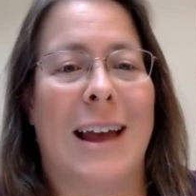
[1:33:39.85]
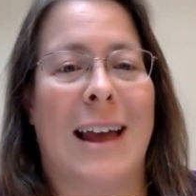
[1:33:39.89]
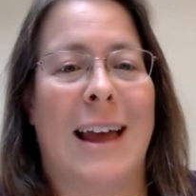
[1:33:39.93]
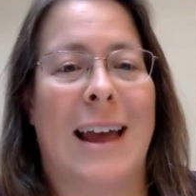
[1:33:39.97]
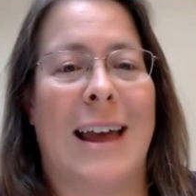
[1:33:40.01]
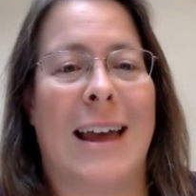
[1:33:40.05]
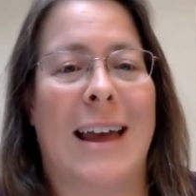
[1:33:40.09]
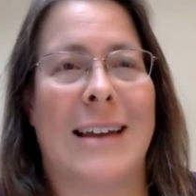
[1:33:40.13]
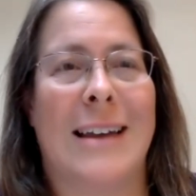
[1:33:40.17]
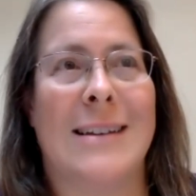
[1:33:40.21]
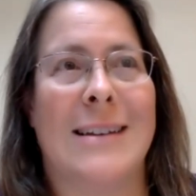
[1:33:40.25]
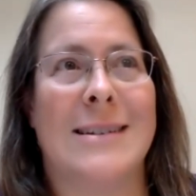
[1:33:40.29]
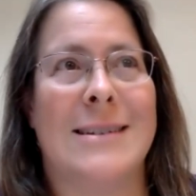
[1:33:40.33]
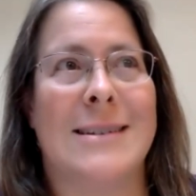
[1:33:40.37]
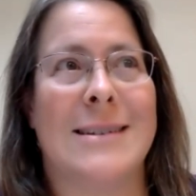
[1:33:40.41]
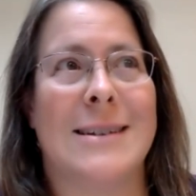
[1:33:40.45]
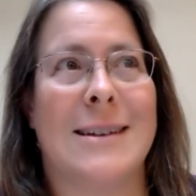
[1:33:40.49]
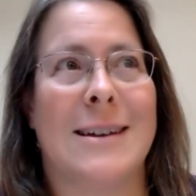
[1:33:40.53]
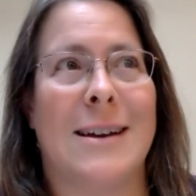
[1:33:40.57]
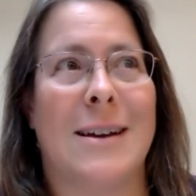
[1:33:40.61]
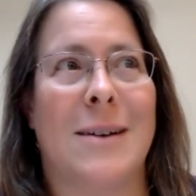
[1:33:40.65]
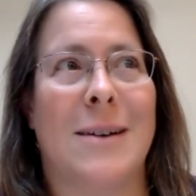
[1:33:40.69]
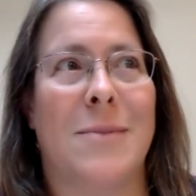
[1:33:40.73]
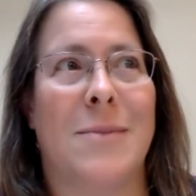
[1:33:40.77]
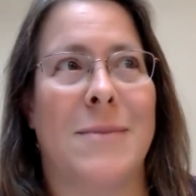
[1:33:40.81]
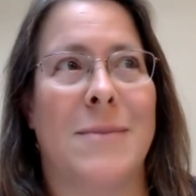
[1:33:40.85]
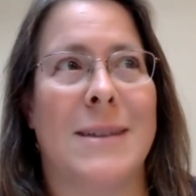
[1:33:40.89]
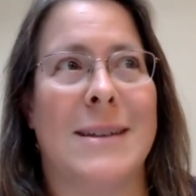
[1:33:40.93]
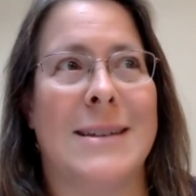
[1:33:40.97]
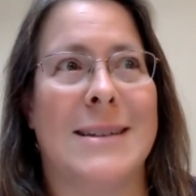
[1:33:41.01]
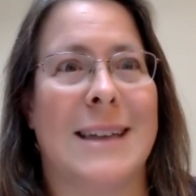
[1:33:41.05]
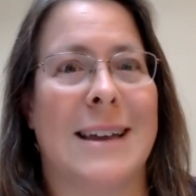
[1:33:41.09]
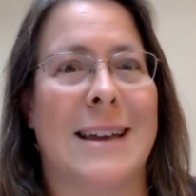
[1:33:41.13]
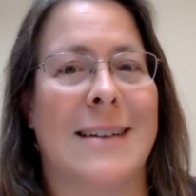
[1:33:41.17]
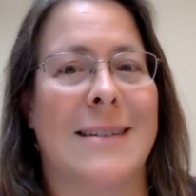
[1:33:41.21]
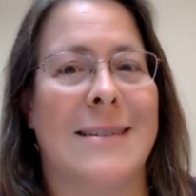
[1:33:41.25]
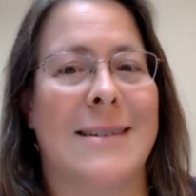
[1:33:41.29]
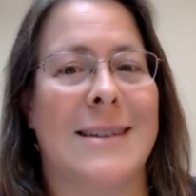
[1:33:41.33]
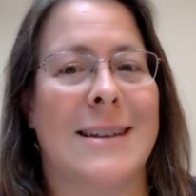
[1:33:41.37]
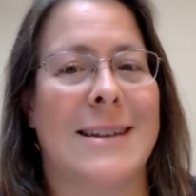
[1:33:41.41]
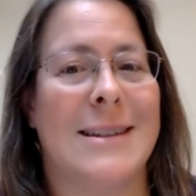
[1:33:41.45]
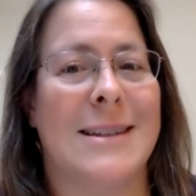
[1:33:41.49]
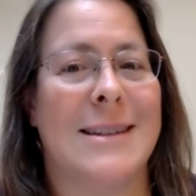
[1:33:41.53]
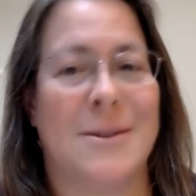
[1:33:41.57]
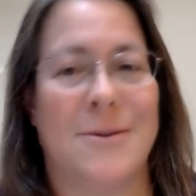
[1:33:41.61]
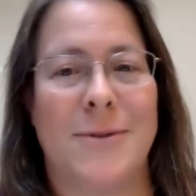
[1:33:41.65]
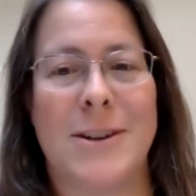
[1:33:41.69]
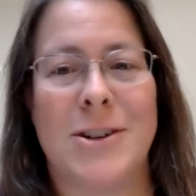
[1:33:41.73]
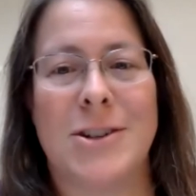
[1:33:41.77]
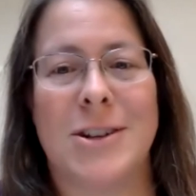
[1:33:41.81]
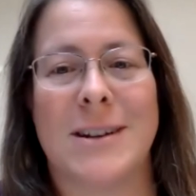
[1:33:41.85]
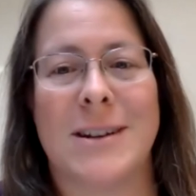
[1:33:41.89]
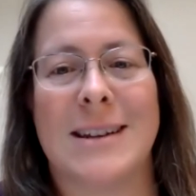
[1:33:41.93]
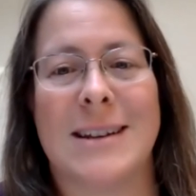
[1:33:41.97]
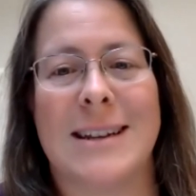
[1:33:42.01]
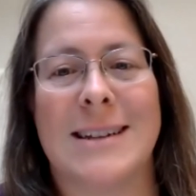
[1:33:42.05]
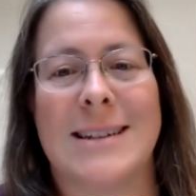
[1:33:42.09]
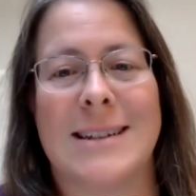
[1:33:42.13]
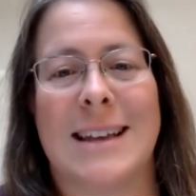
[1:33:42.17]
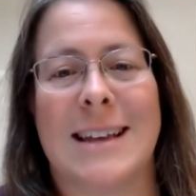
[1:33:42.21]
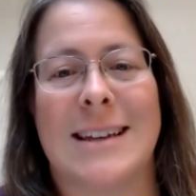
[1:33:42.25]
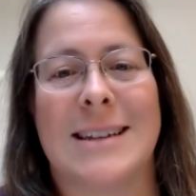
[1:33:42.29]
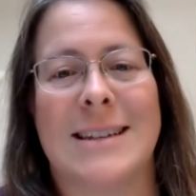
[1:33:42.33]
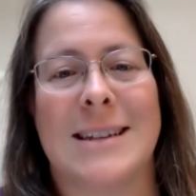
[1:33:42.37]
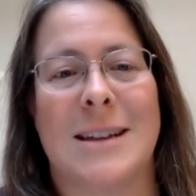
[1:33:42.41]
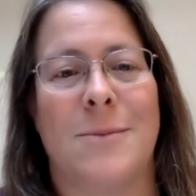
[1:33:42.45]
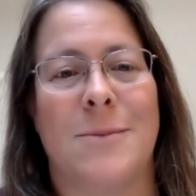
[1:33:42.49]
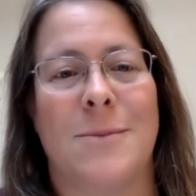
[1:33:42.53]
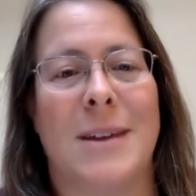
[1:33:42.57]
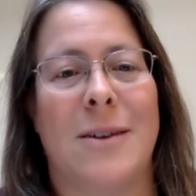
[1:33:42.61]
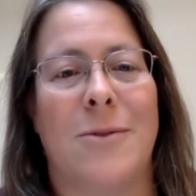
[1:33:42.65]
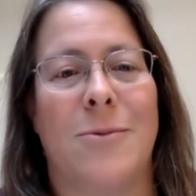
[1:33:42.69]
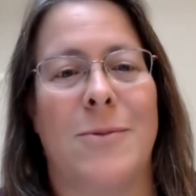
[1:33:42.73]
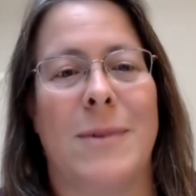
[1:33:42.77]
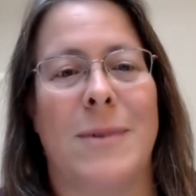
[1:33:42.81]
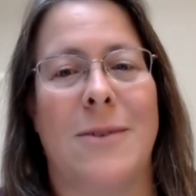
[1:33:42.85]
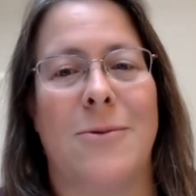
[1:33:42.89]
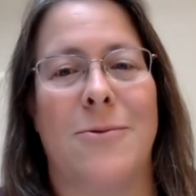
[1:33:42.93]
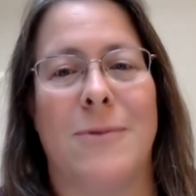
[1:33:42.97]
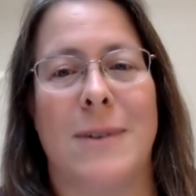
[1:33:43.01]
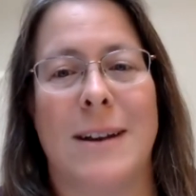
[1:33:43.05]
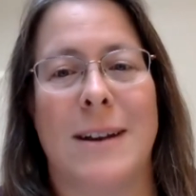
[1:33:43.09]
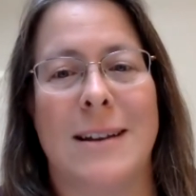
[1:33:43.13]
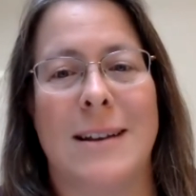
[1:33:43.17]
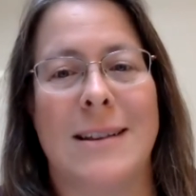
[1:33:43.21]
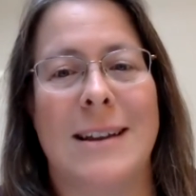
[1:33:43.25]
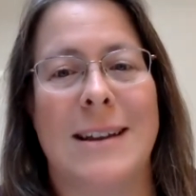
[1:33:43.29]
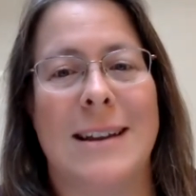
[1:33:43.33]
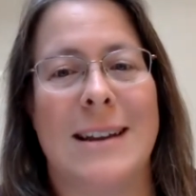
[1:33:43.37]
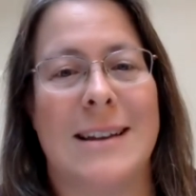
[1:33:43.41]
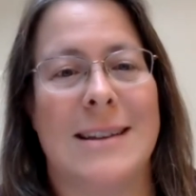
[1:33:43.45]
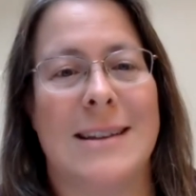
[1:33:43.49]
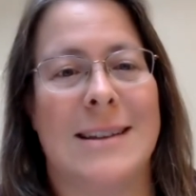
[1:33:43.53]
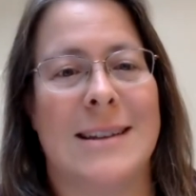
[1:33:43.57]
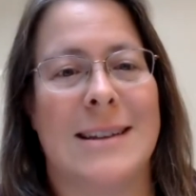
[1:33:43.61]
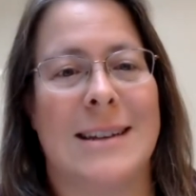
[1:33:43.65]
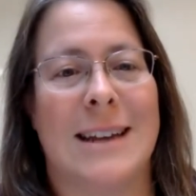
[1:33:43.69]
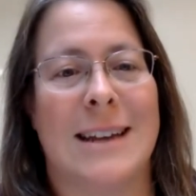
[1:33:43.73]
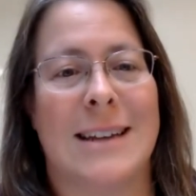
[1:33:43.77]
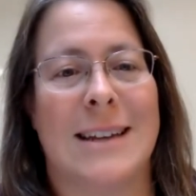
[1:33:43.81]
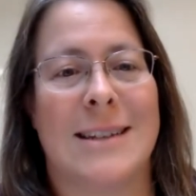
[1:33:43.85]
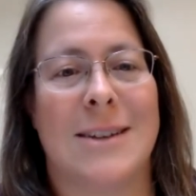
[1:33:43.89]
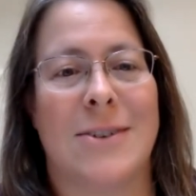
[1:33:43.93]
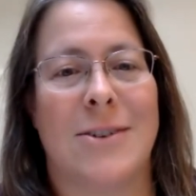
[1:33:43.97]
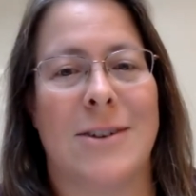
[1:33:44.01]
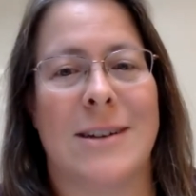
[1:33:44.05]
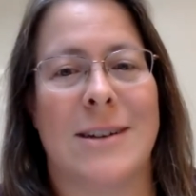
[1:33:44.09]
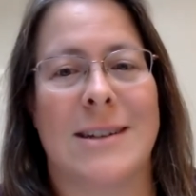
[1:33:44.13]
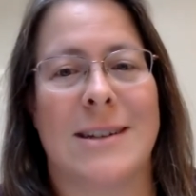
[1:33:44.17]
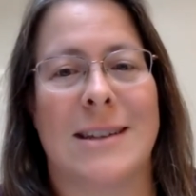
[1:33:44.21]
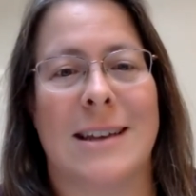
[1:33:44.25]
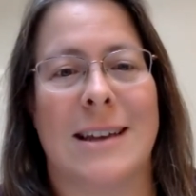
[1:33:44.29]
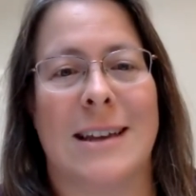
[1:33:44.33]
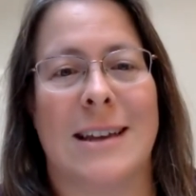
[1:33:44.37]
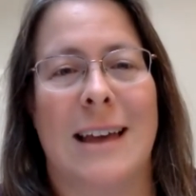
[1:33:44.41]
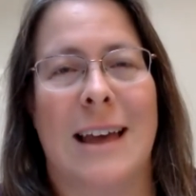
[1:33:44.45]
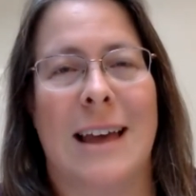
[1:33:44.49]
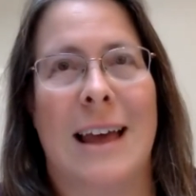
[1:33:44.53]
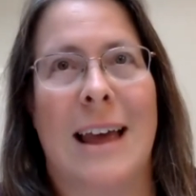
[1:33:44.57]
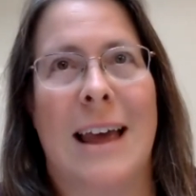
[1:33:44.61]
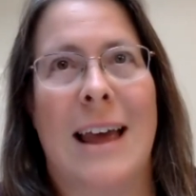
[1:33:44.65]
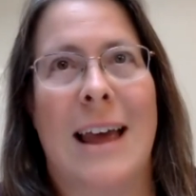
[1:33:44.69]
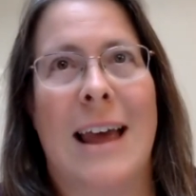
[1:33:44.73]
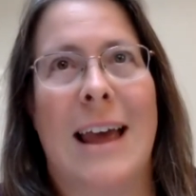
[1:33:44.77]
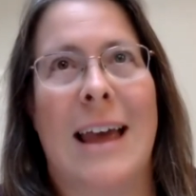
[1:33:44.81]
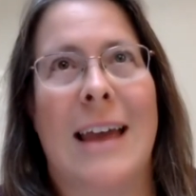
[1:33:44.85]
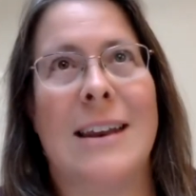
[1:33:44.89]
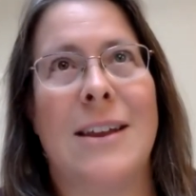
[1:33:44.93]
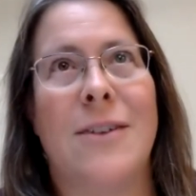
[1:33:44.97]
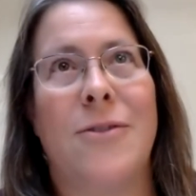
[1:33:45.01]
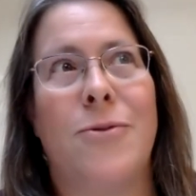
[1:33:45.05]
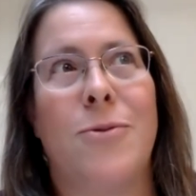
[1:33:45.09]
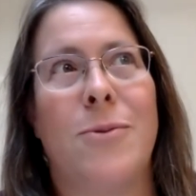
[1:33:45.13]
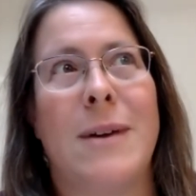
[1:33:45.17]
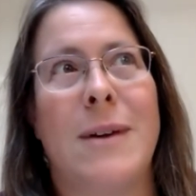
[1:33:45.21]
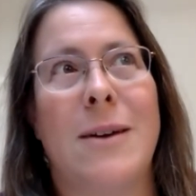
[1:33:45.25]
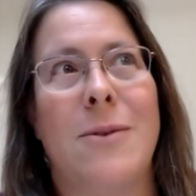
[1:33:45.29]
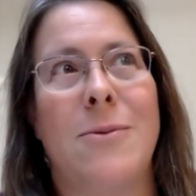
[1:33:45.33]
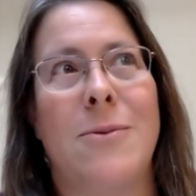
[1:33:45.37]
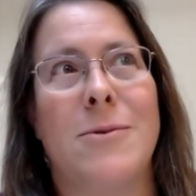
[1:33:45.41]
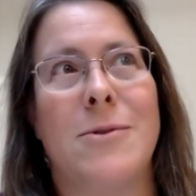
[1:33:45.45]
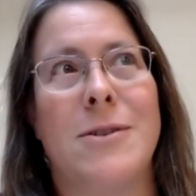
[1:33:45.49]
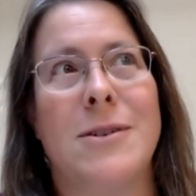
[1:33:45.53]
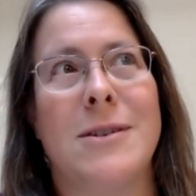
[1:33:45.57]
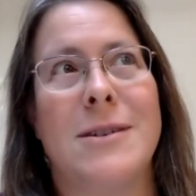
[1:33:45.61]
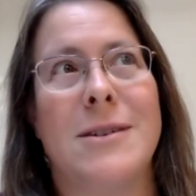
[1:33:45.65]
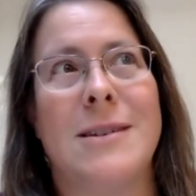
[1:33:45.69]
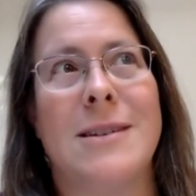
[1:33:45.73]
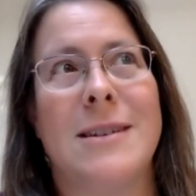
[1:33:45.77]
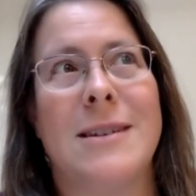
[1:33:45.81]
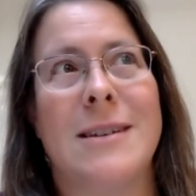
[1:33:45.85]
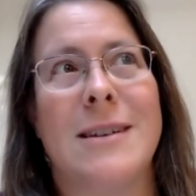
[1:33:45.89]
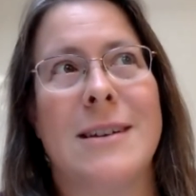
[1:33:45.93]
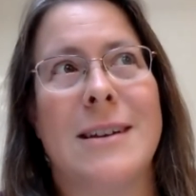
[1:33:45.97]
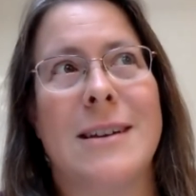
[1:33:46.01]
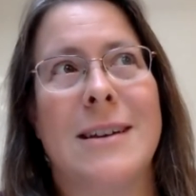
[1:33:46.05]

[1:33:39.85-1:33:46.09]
And um, is that insufficient? Is that something we really need to take seriously? And if we would